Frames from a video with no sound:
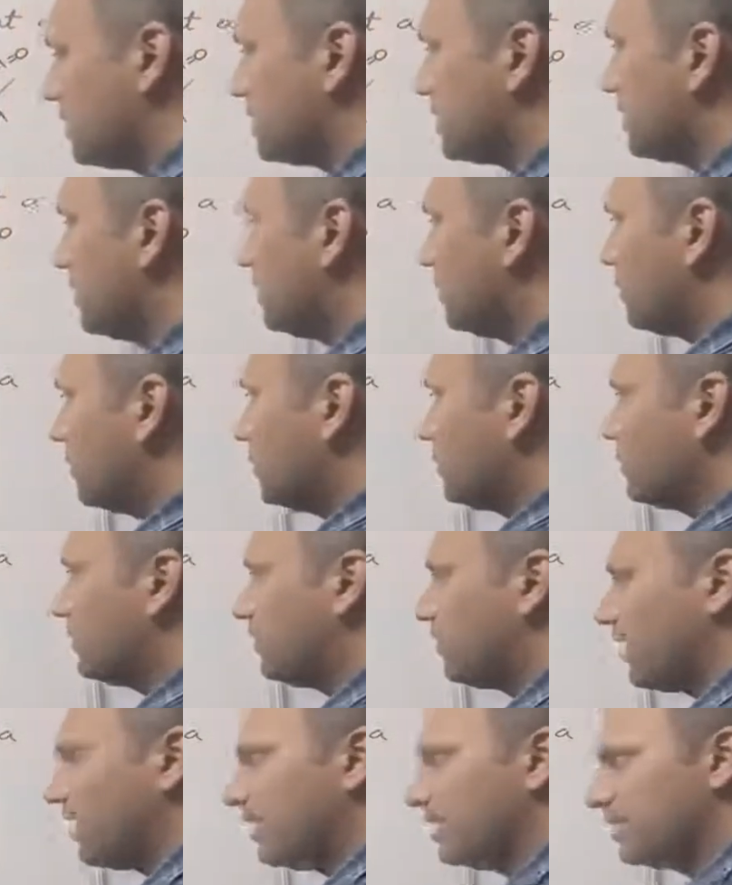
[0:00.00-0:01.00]
is equal to
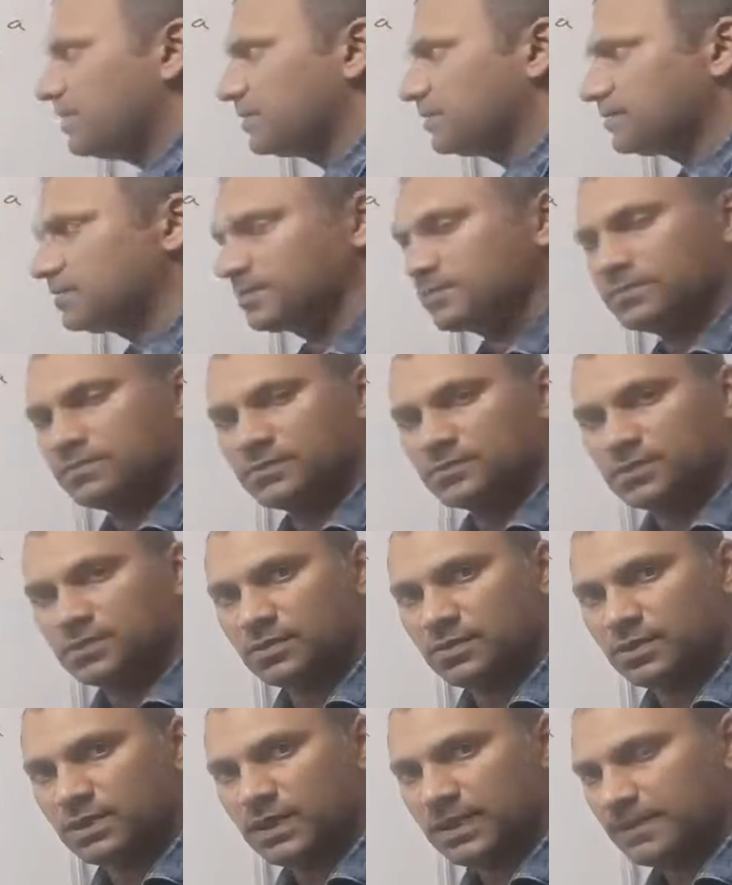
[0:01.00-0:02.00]
5.
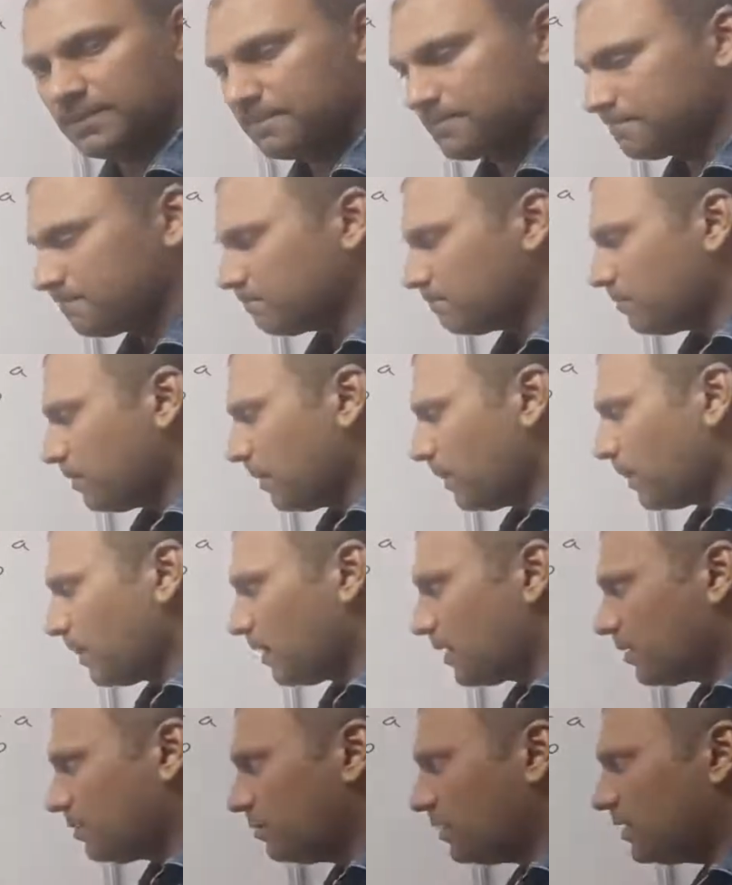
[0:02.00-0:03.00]
Okay.
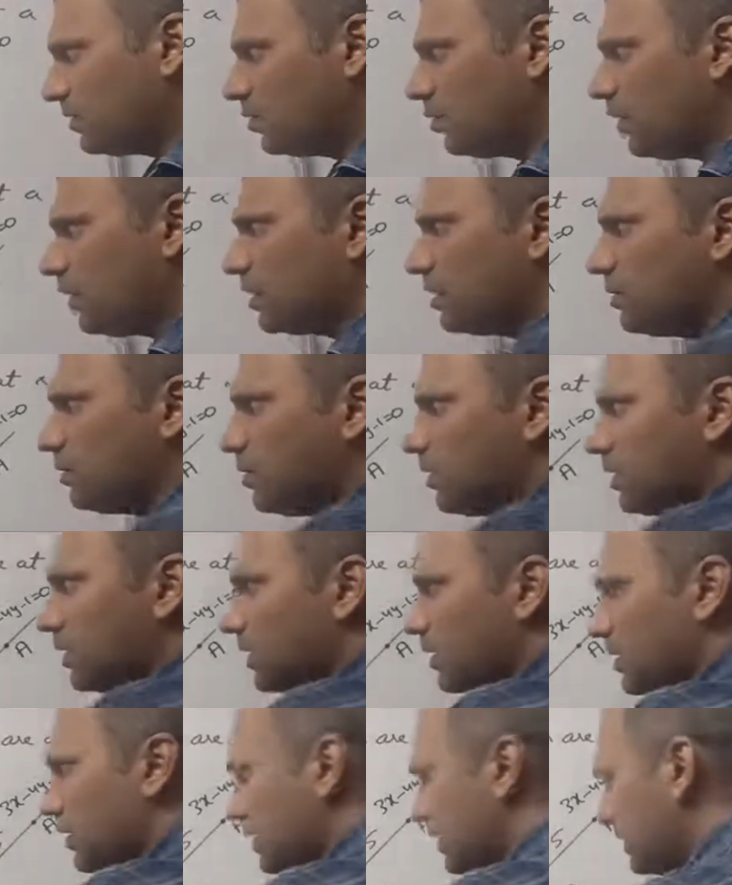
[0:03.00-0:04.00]
But what about
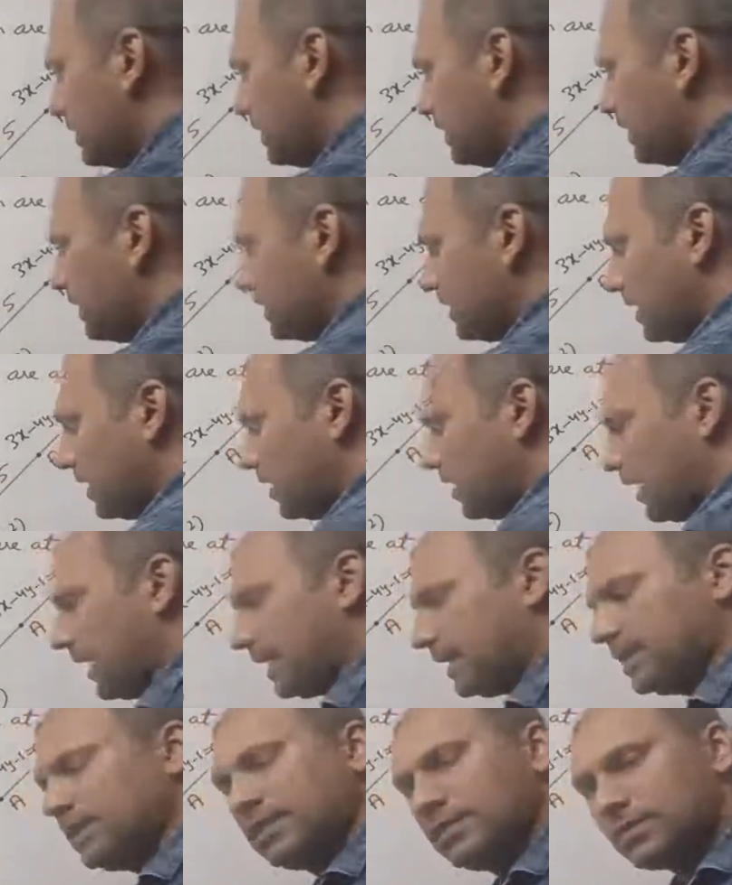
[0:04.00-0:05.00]
theta?
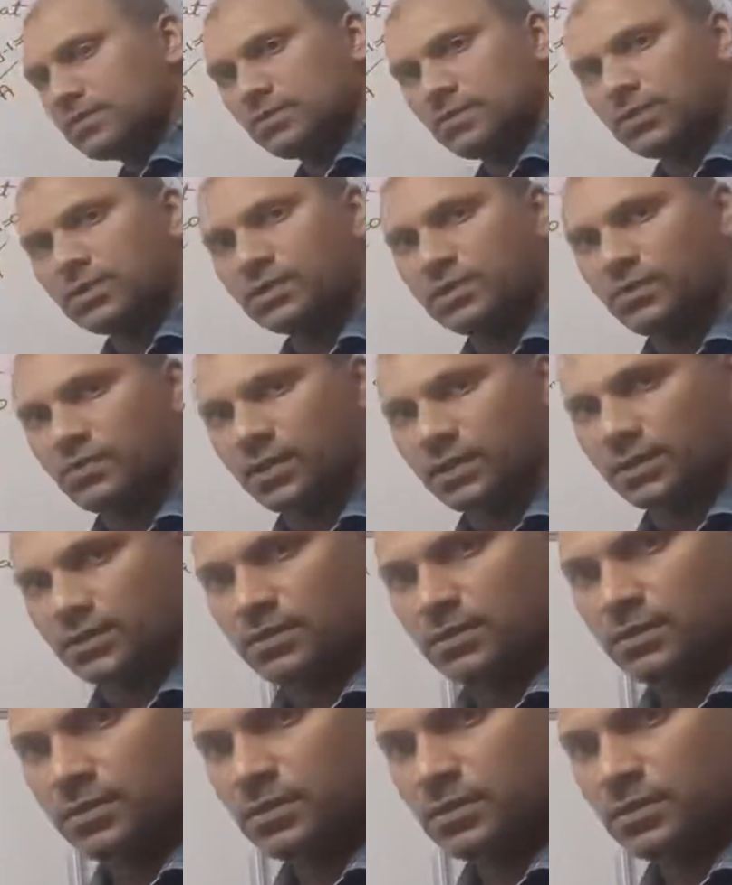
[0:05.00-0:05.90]
Angle is not given.